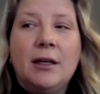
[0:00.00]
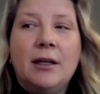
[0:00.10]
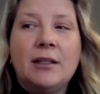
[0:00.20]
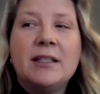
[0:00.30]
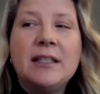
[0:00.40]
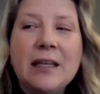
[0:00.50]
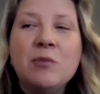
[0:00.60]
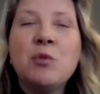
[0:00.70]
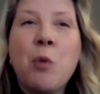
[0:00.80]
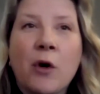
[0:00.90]

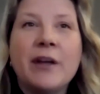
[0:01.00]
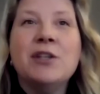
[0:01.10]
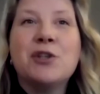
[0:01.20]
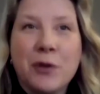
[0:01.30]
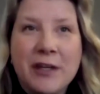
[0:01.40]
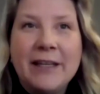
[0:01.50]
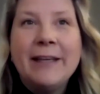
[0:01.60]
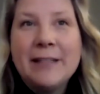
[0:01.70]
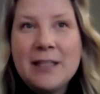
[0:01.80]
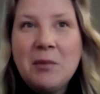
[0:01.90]
seemed more
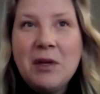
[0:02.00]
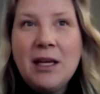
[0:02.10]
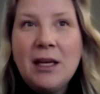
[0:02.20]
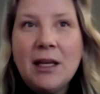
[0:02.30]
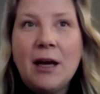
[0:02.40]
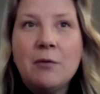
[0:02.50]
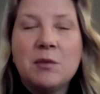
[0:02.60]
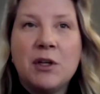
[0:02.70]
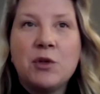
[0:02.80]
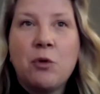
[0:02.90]
intriguing to me, and I was
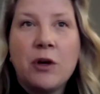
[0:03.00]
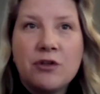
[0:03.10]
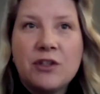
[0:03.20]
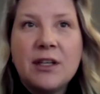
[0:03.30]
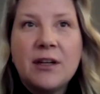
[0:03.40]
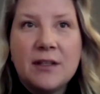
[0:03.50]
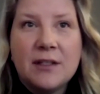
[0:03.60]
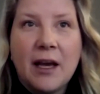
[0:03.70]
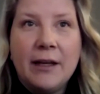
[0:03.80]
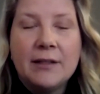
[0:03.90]
much more interested in the
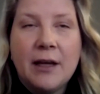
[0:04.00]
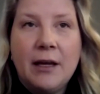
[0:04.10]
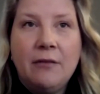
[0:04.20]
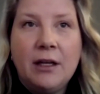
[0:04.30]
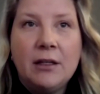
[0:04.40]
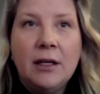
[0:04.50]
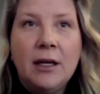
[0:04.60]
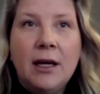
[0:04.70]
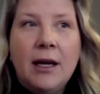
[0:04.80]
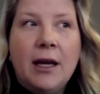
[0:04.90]
science side of it.
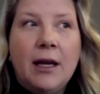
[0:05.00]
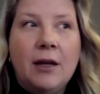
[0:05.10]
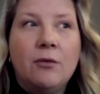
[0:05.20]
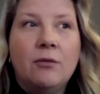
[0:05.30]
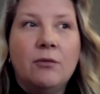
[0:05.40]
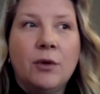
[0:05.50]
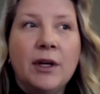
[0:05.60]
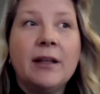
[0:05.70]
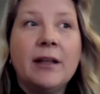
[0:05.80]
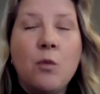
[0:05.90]
And
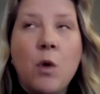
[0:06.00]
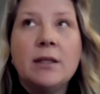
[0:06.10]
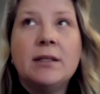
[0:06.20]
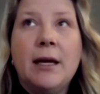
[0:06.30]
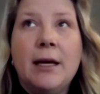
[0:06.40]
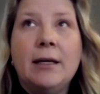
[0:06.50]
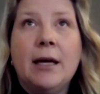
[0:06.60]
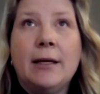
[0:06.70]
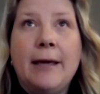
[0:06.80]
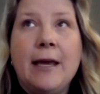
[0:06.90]
really, once I
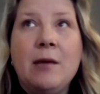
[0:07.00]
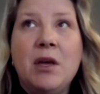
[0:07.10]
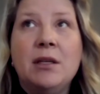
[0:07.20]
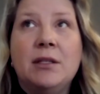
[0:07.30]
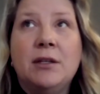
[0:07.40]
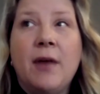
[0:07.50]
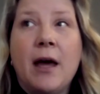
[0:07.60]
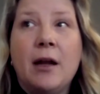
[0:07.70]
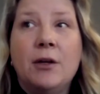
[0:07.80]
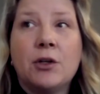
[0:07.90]
came into
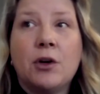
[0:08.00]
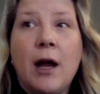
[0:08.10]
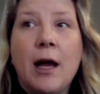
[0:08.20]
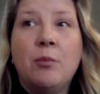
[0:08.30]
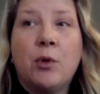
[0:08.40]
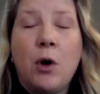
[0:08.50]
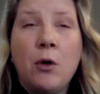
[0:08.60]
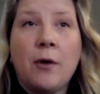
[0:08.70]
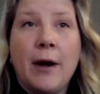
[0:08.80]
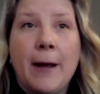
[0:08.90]
that undergrad
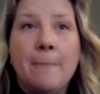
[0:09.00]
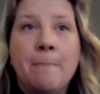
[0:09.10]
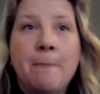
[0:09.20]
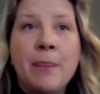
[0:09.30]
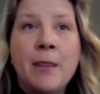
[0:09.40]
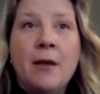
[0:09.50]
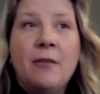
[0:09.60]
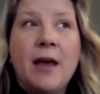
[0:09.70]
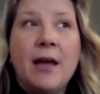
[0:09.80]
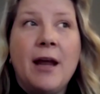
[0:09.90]
program
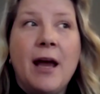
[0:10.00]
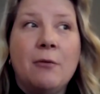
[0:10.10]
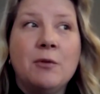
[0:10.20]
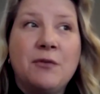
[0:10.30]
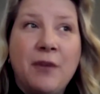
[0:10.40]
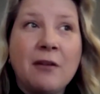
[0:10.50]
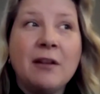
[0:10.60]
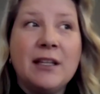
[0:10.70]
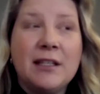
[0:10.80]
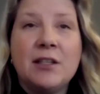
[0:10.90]
that was
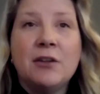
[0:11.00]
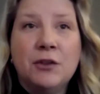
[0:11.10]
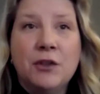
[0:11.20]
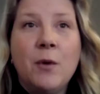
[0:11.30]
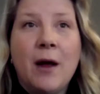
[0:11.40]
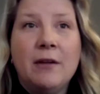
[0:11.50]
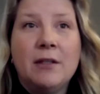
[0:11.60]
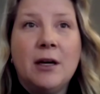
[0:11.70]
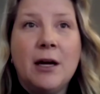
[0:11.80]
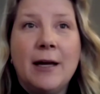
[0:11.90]
fairly still new at the
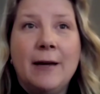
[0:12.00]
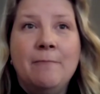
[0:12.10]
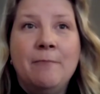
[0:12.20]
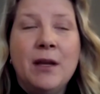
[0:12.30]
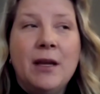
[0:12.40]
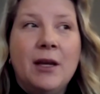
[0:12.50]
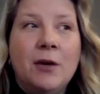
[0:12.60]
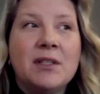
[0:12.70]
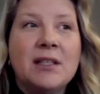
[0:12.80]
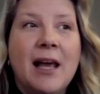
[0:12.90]
time, it
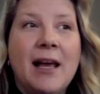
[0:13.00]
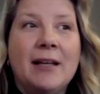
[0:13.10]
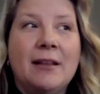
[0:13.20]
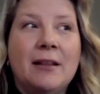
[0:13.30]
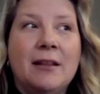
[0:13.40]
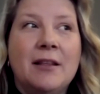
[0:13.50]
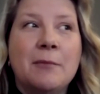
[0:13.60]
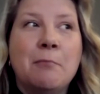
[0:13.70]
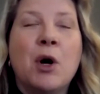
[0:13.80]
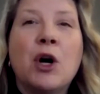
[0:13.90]
was like
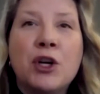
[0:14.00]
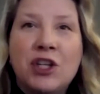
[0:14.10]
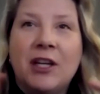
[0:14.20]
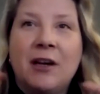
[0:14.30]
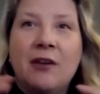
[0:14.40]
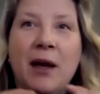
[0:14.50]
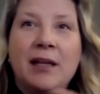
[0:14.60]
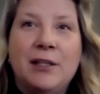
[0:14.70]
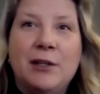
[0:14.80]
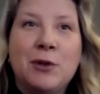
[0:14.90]
the merging of
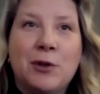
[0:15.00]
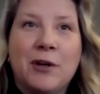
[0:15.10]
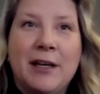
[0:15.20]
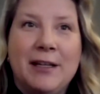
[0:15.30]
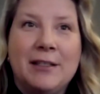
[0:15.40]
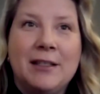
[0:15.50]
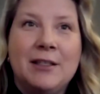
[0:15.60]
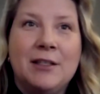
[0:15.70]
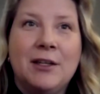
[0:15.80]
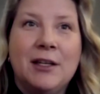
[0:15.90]
my two degrees
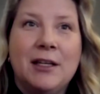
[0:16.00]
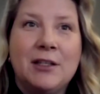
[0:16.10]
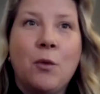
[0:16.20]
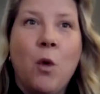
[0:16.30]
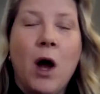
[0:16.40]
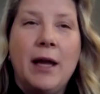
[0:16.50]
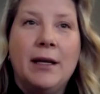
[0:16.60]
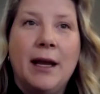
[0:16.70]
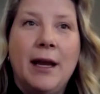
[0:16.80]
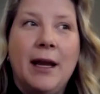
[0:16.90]
into
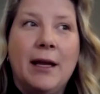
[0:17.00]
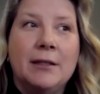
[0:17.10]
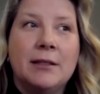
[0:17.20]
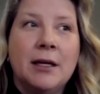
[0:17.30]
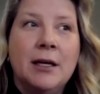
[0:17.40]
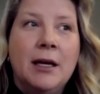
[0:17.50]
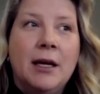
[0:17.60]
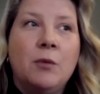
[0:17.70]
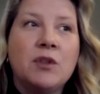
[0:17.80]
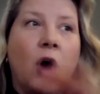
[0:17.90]
one. And
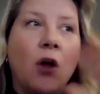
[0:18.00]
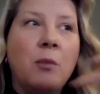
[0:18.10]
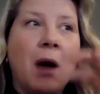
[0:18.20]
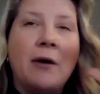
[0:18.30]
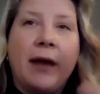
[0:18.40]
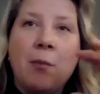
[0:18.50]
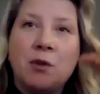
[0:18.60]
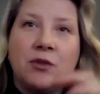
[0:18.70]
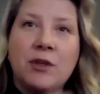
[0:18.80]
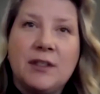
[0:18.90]
it was all the
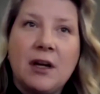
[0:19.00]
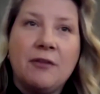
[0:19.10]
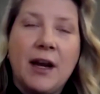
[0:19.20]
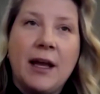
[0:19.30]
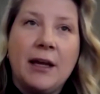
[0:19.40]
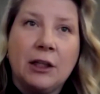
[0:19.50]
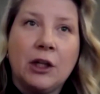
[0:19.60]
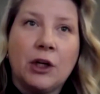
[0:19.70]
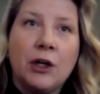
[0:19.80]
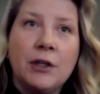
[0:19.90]
biochemistry stuff that I had
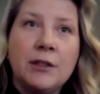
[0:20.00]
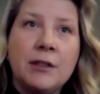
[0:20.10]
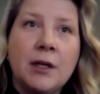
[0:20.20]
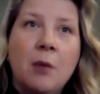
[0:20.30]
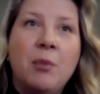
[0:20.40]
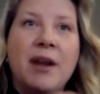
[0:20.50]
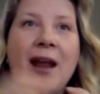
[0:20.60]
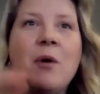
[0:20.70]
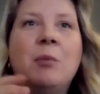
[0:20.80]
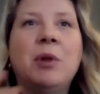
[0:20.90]
learned, but
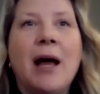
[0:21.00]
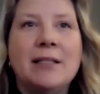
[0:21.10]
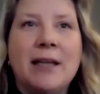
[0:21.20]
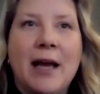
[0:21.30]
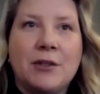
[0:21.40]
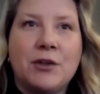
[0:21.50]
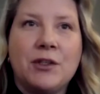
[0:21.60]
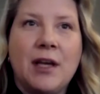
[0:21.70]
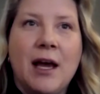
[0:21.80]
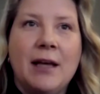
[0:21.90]
now applied to
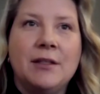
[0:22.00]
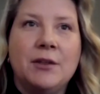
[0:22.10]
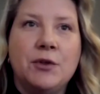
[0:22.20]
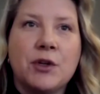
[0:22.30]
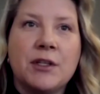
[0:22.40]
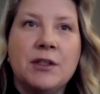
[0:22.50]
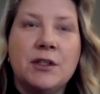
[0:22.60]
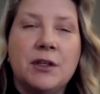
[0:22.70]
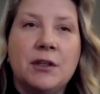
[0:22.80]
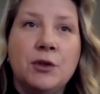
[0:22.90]
exercise and
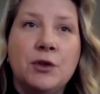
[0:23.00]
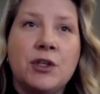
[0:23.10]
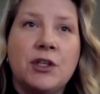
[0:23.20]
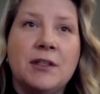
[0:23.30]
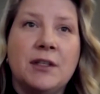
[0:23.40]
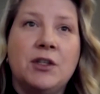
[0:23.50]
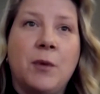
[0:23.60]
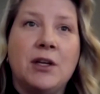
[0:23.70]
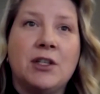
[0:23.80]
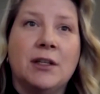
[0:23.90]
nutrition
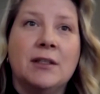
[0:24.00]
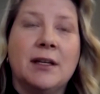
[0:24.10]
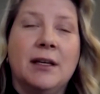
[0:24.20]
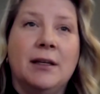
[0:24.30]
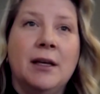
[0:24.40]
situations. And